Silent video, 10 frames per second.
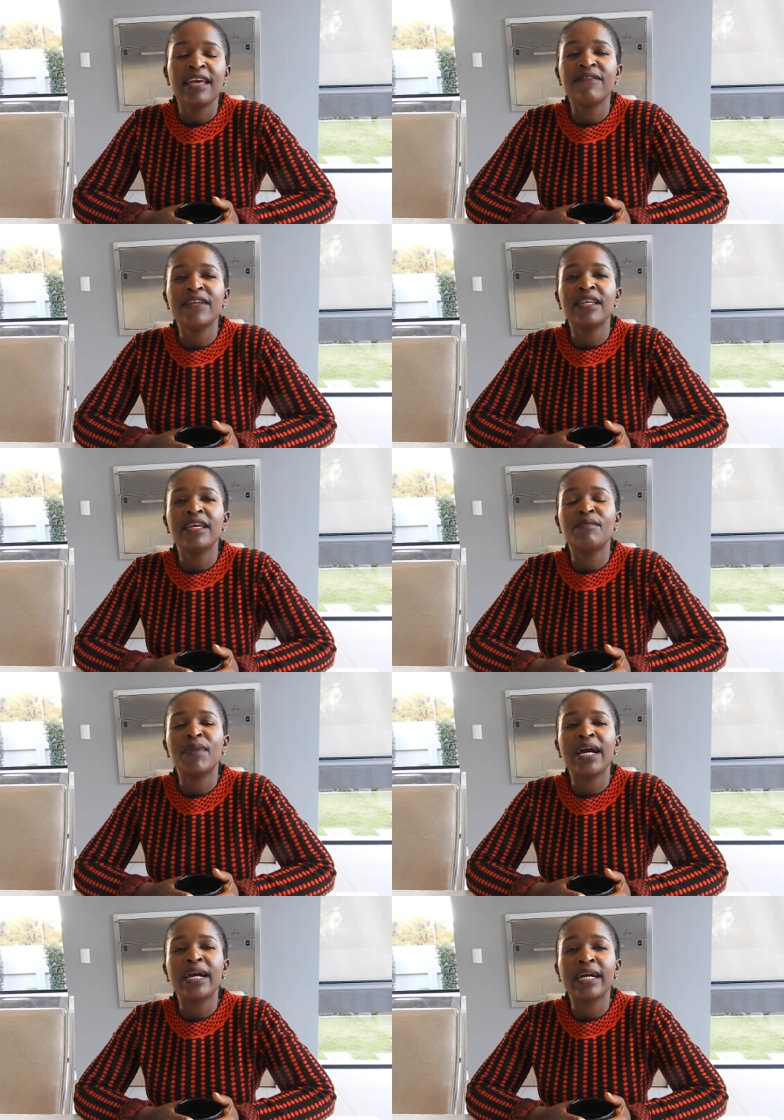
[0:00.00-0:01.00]
even in
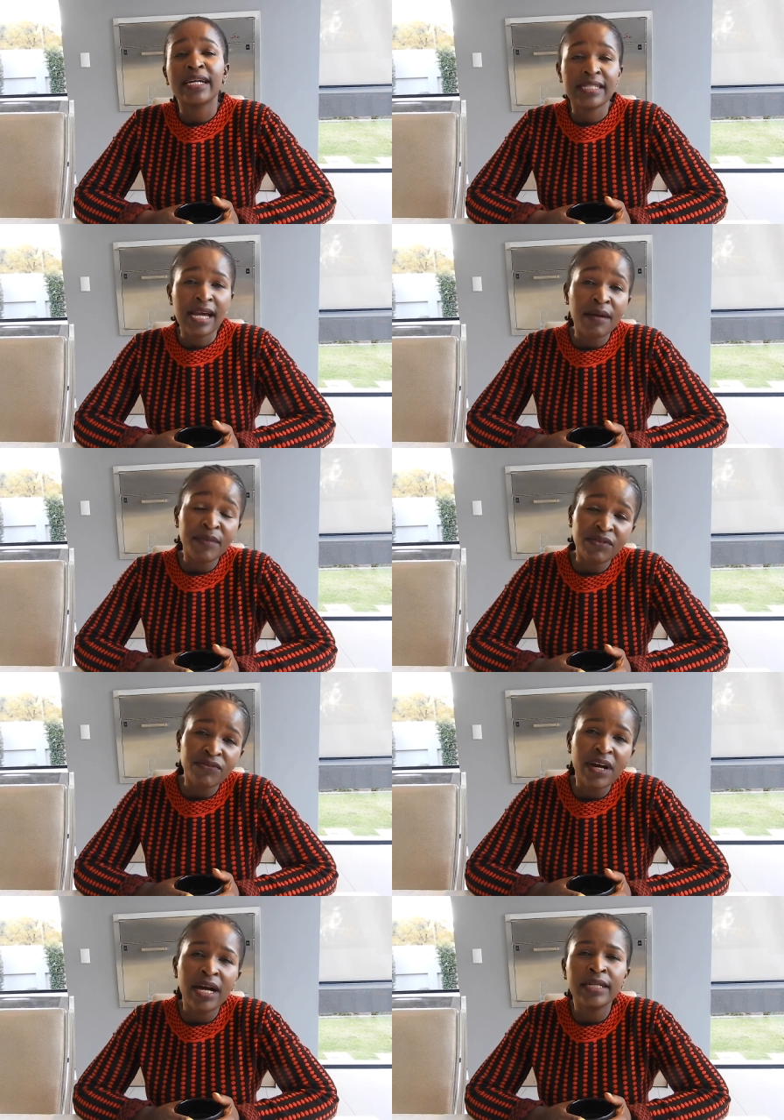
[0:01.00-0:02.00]
my retirement
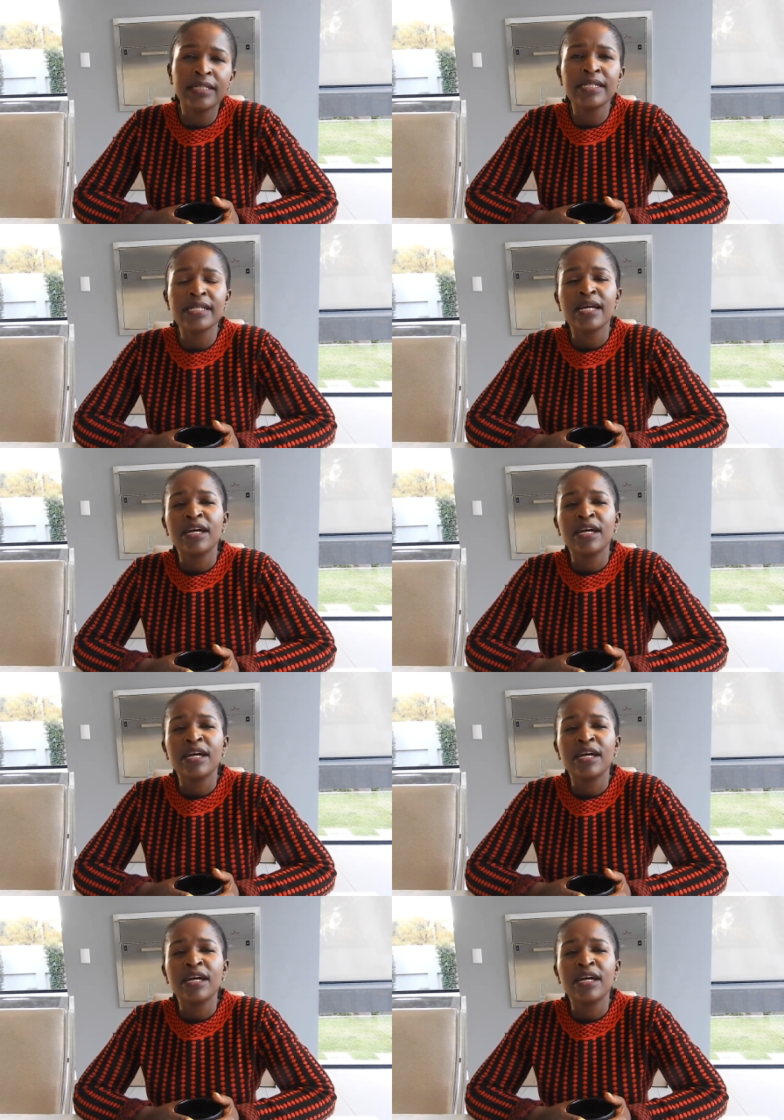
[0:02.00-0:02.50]
fund.